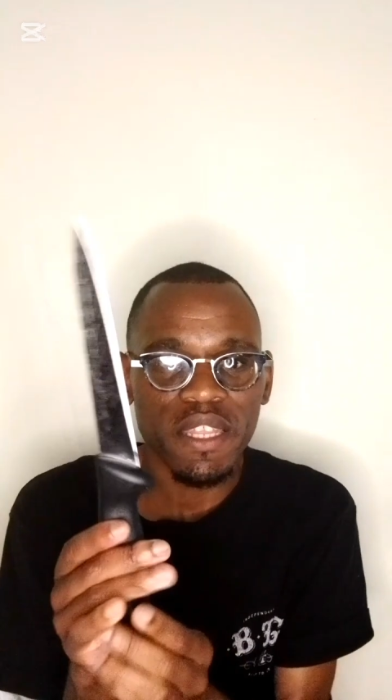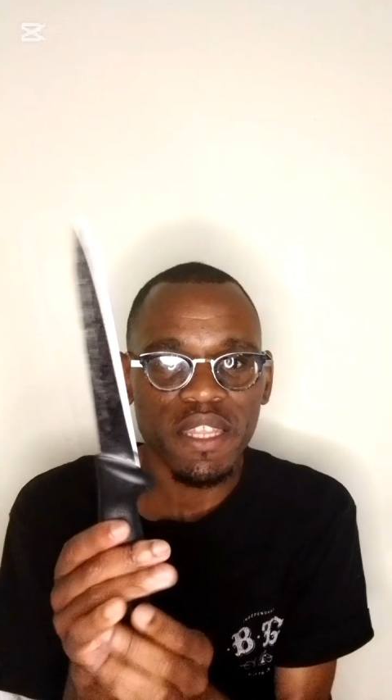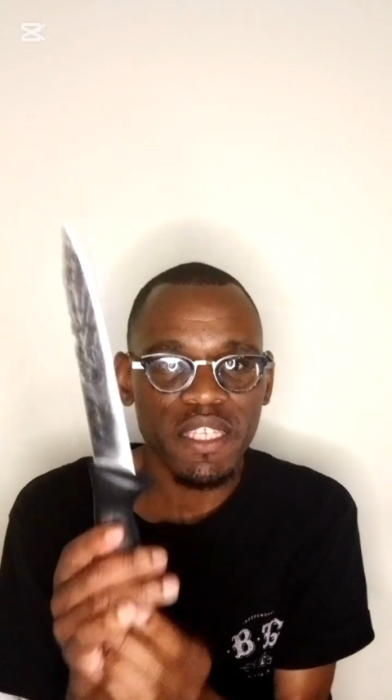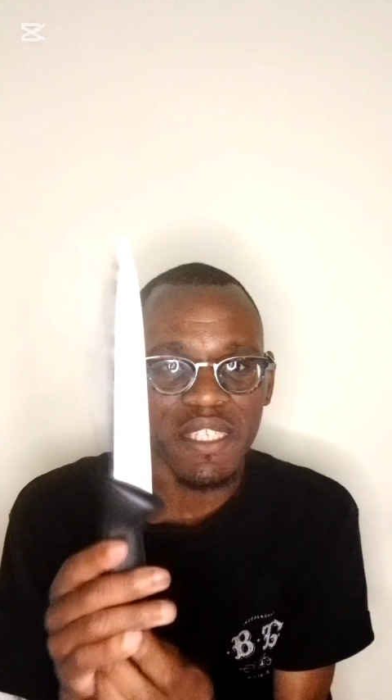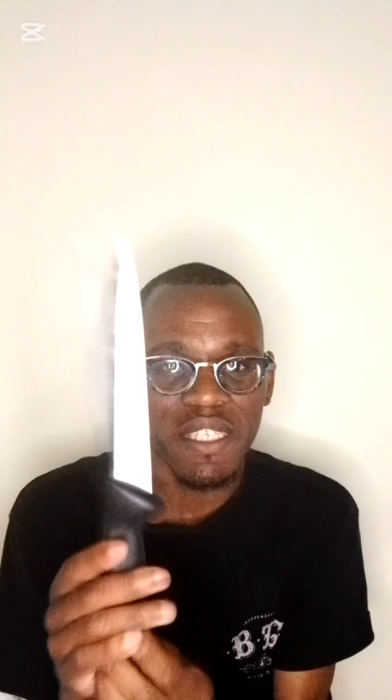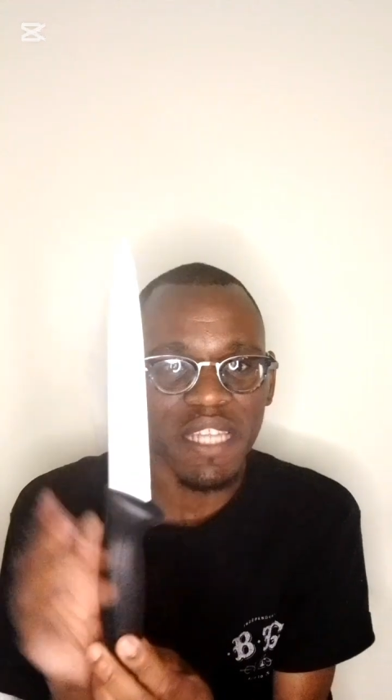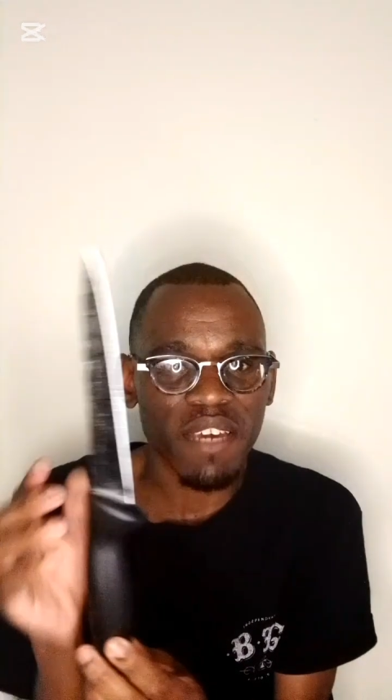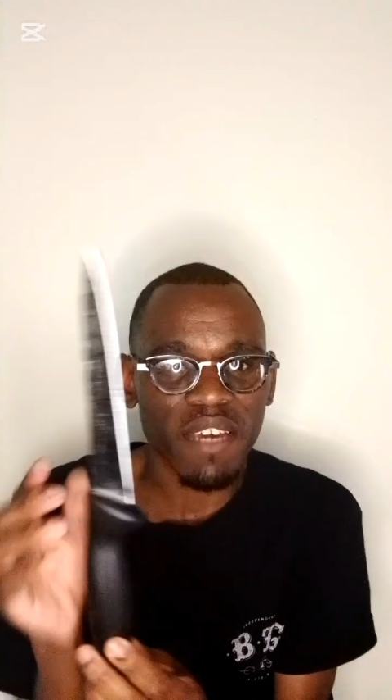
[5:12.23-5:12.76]

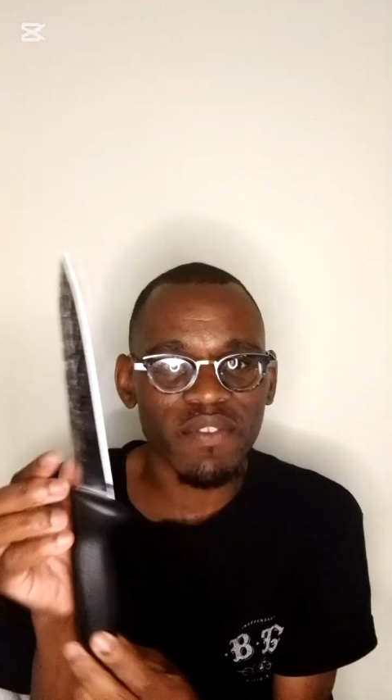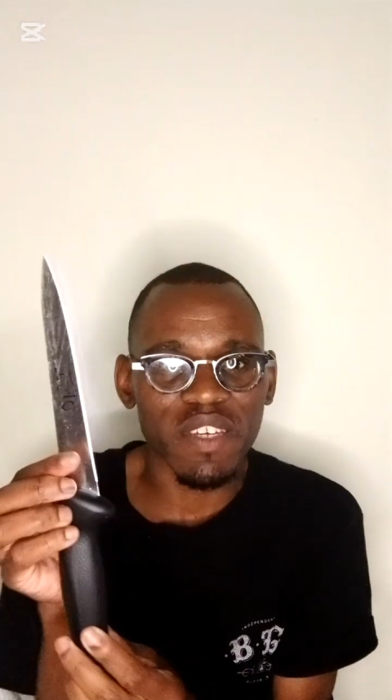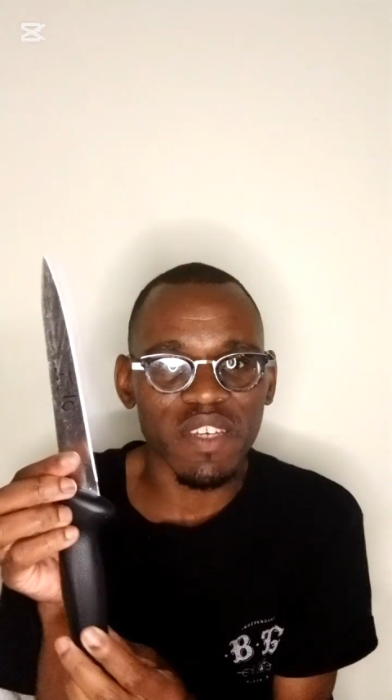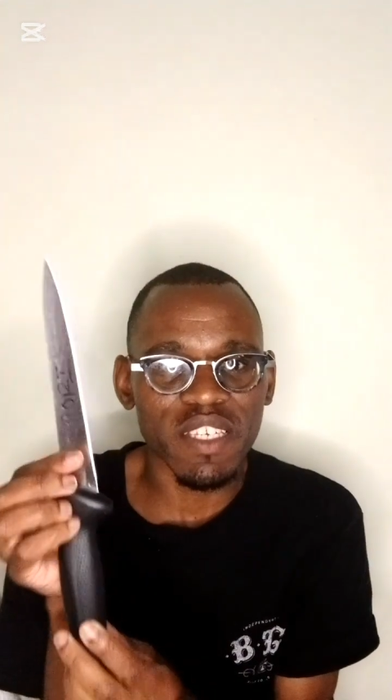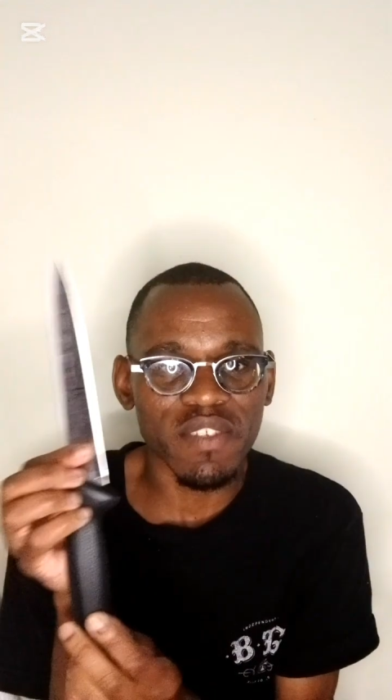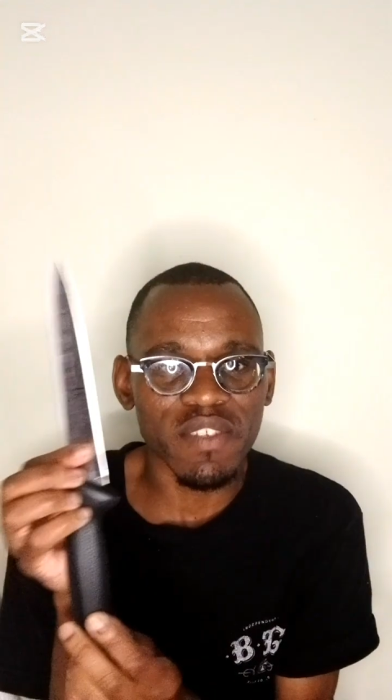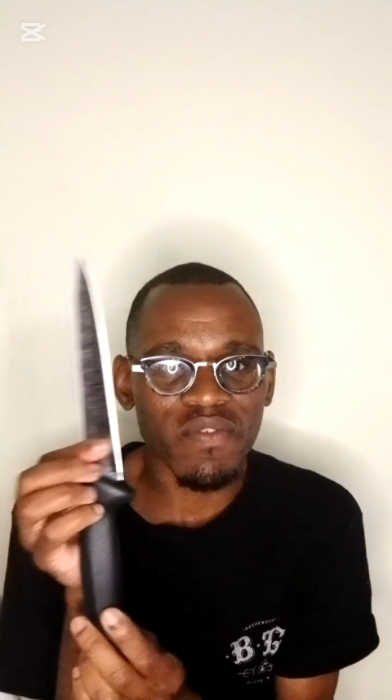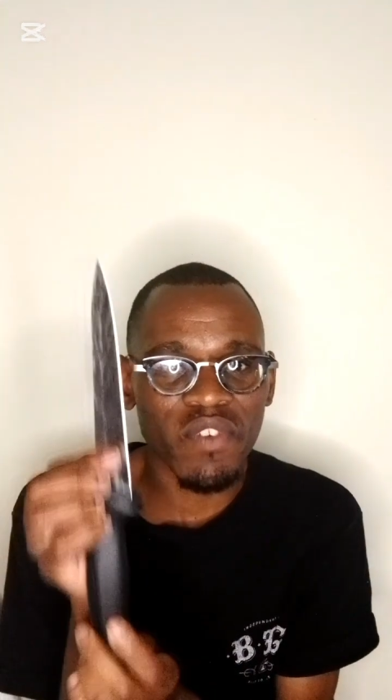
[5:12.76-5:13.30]
this knife
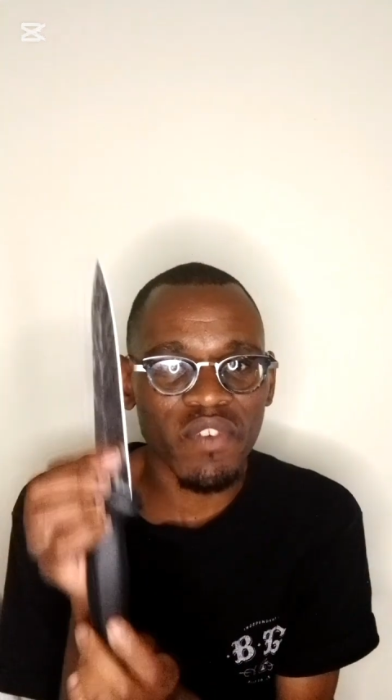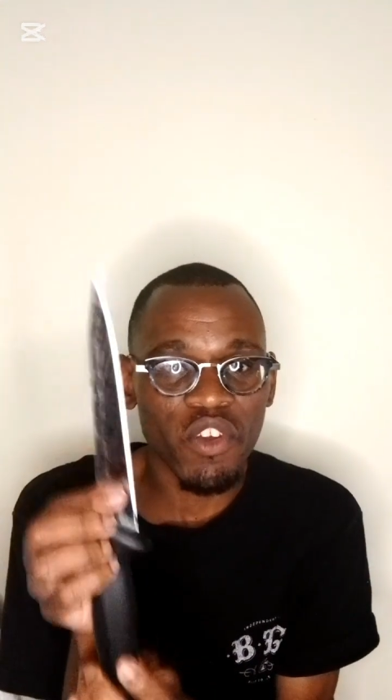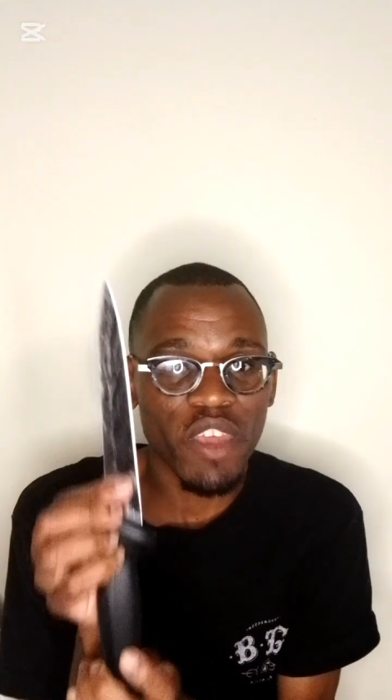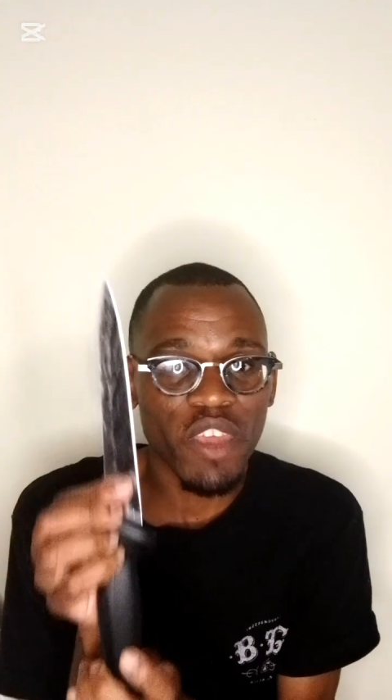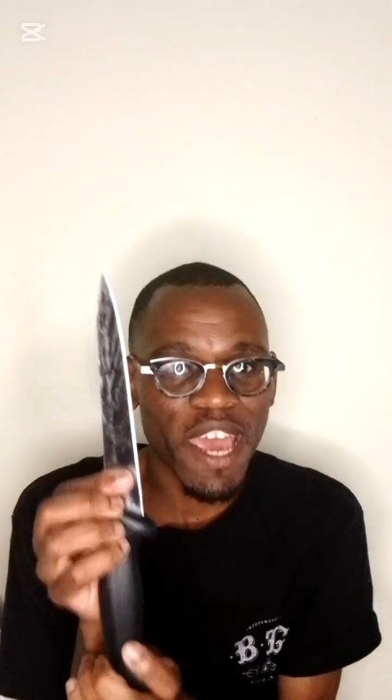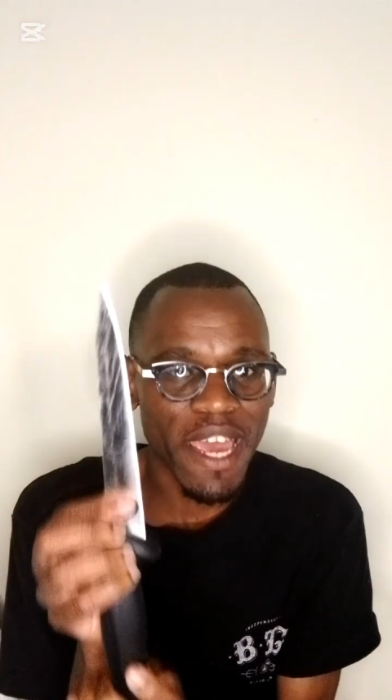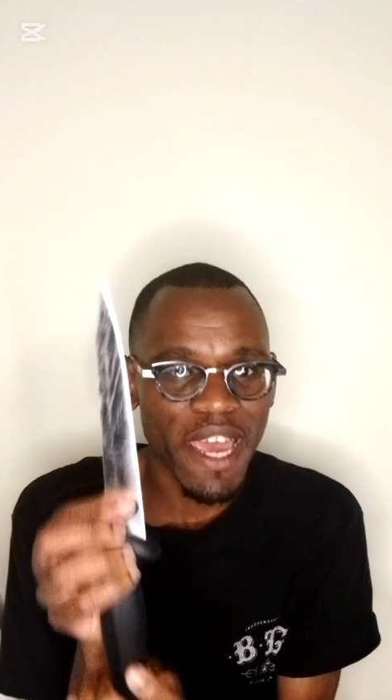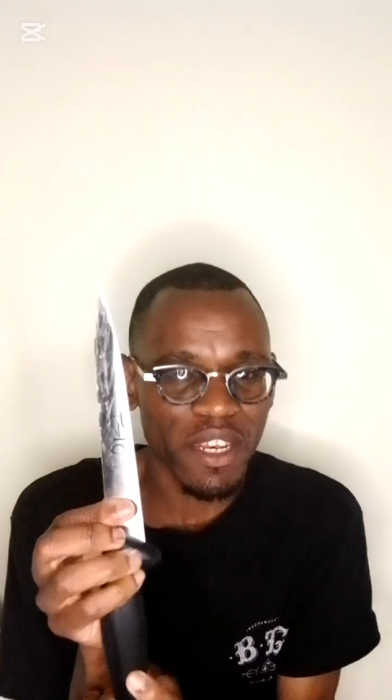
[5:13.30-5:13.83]
is
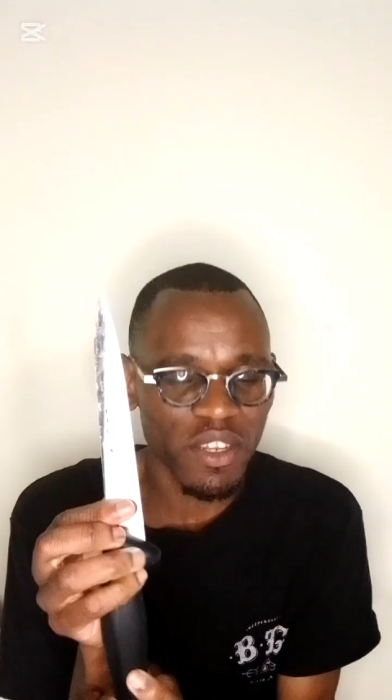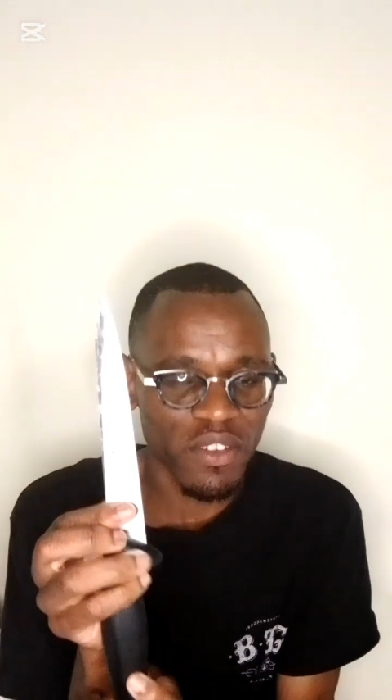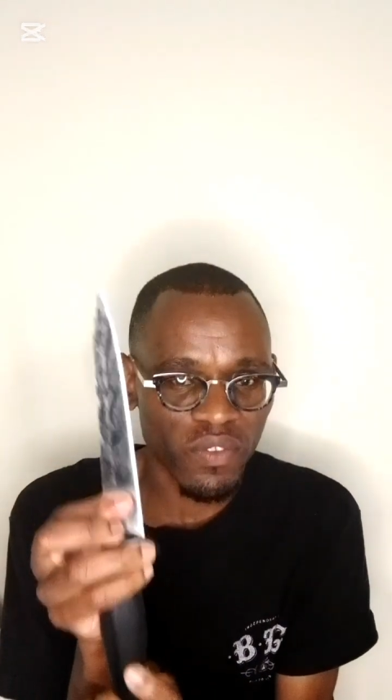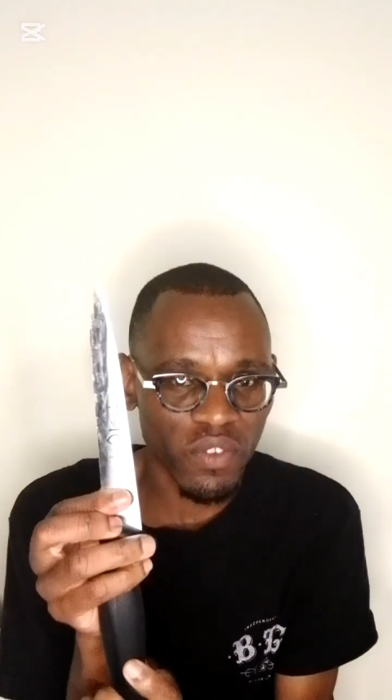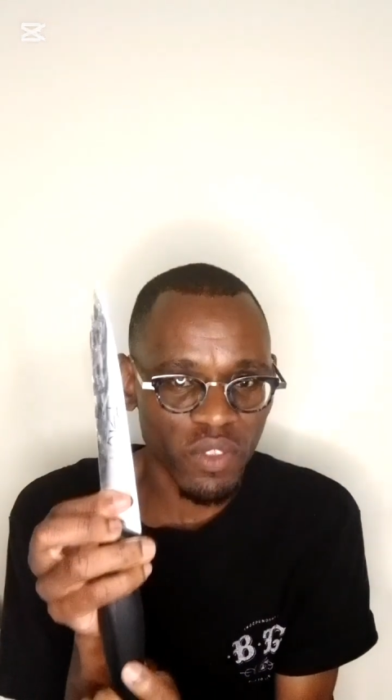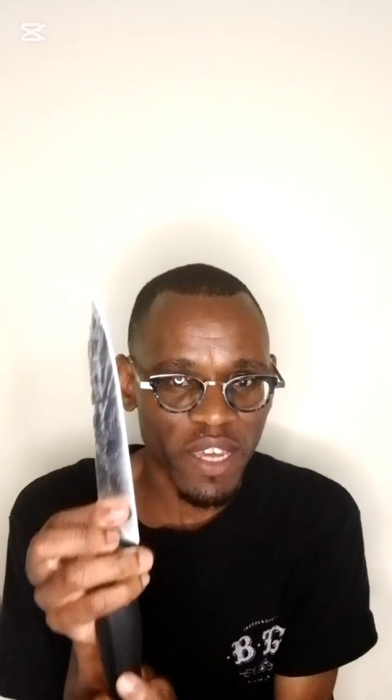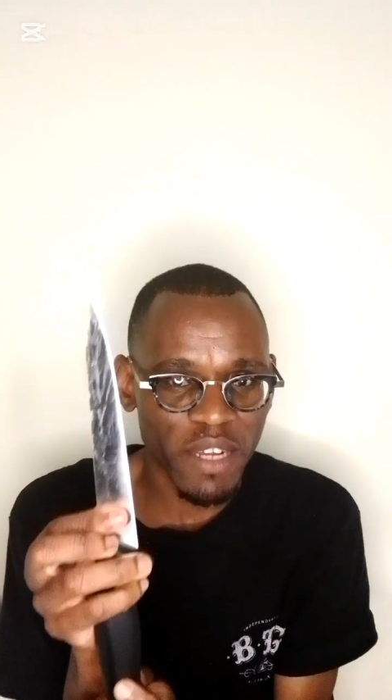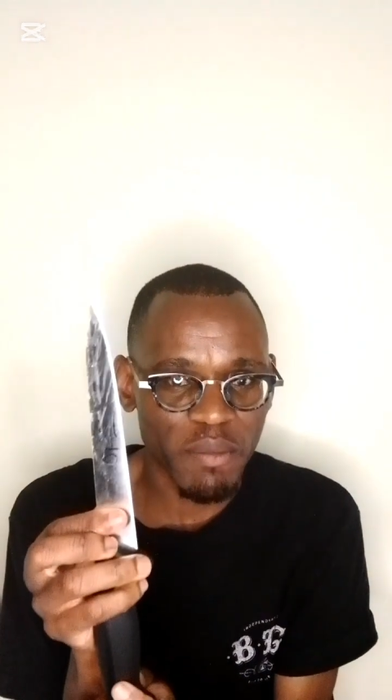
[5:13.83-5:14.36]
very handy
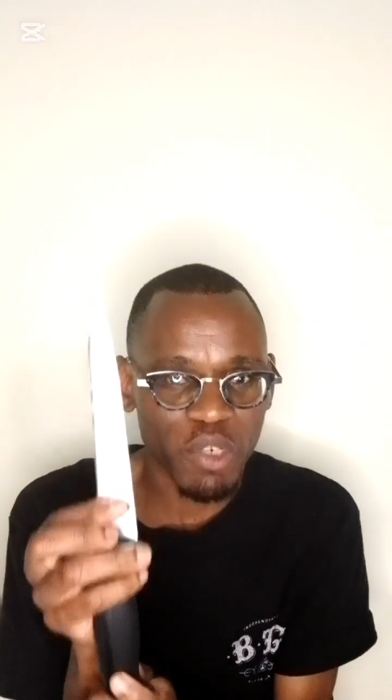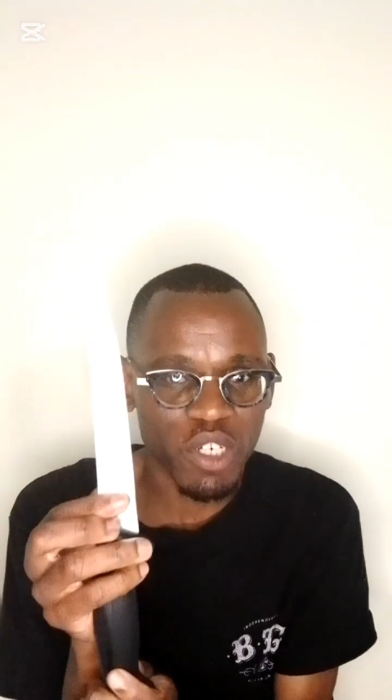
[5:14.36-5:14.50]
for that,